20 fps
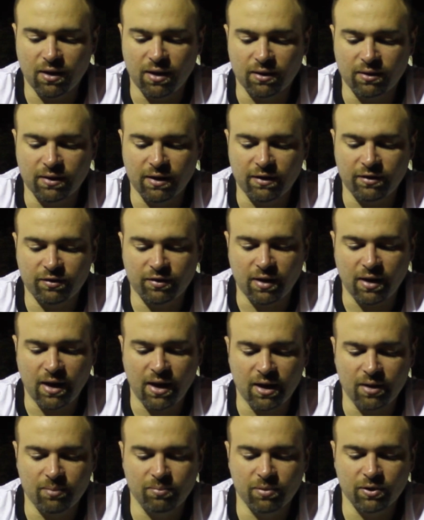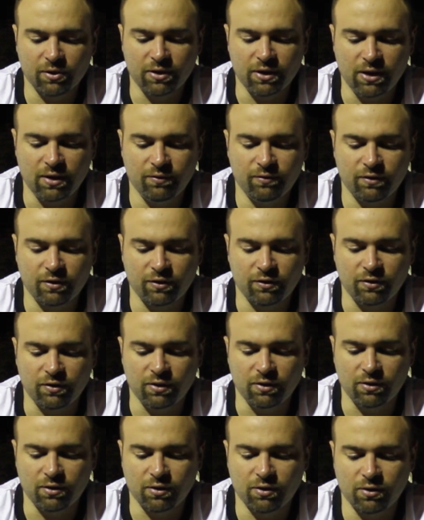unless I had believed to see
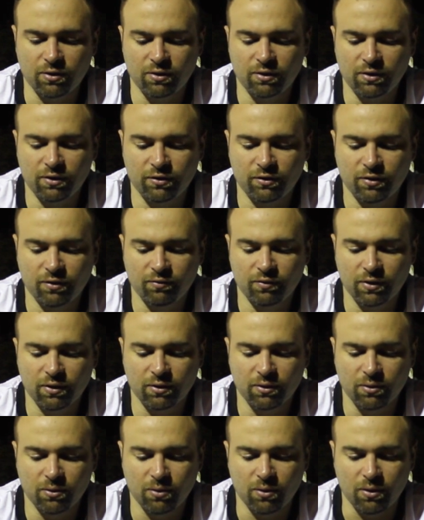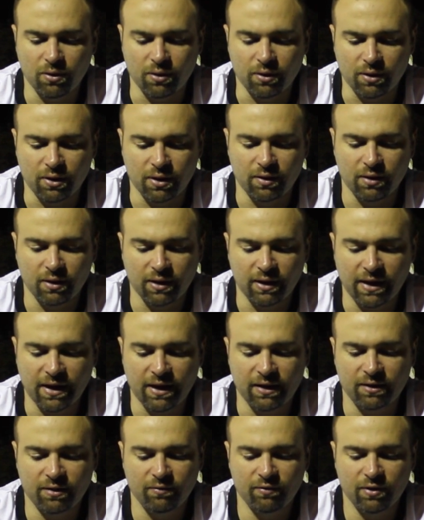the goodness of the Lord in the
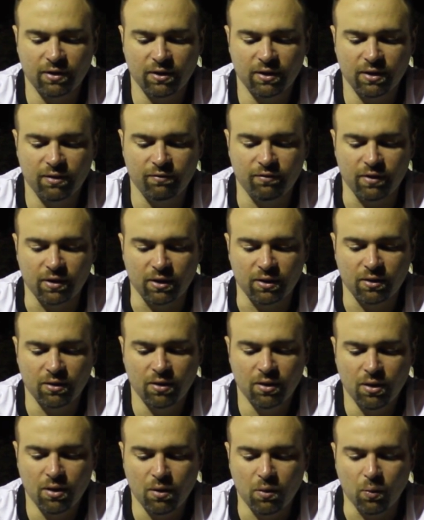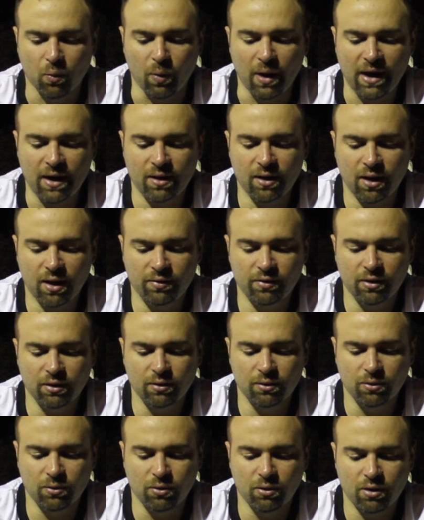land of the living. Wait on the
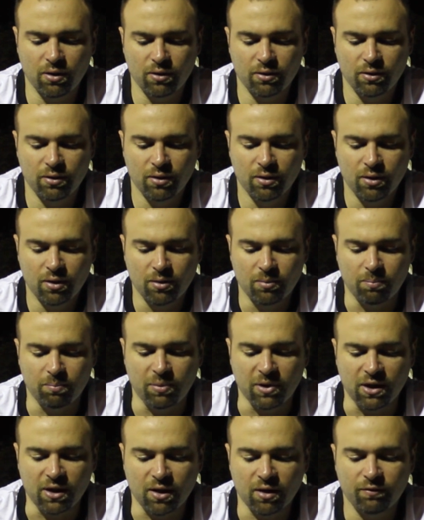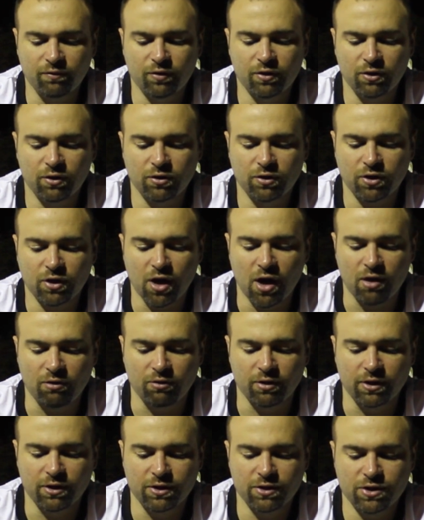Lord, be of good
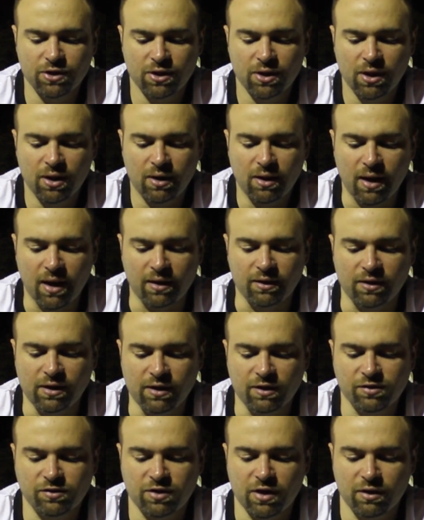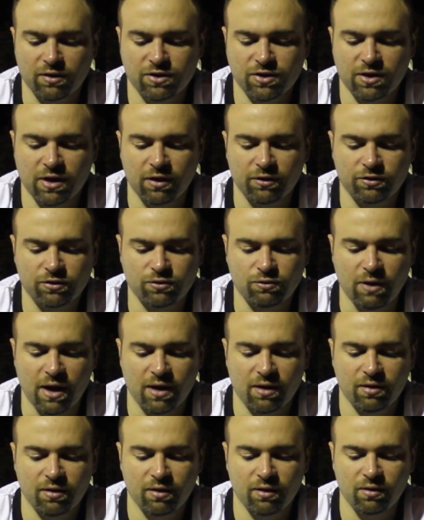courage, and He shall
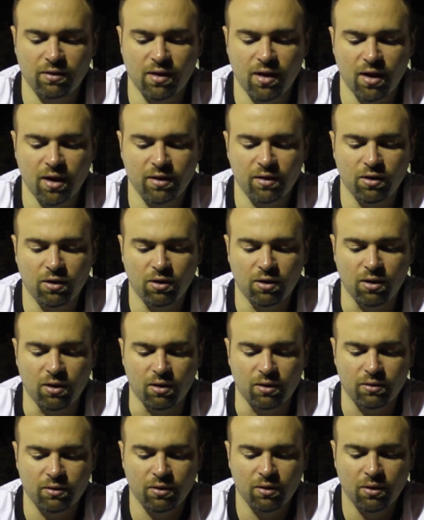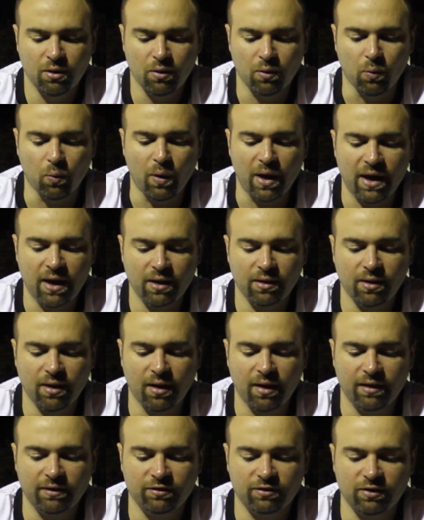strengthen thine heart. Wait,
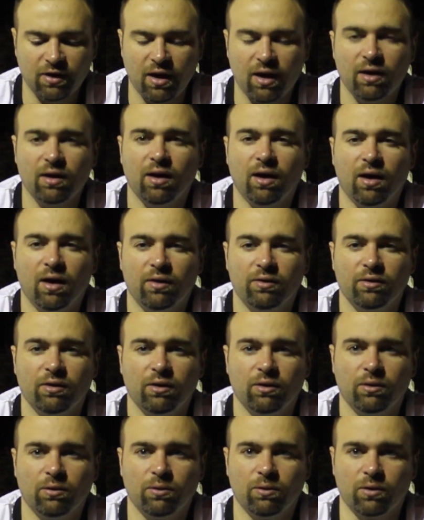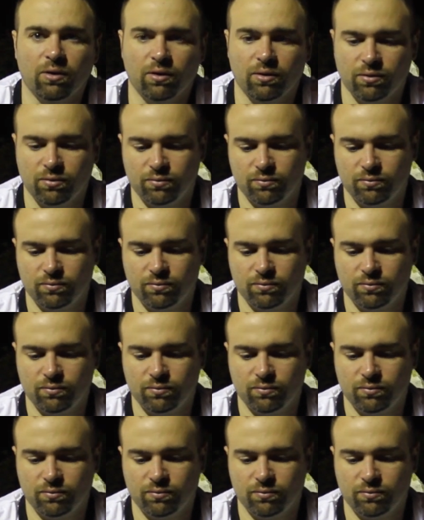I say, on the Lord.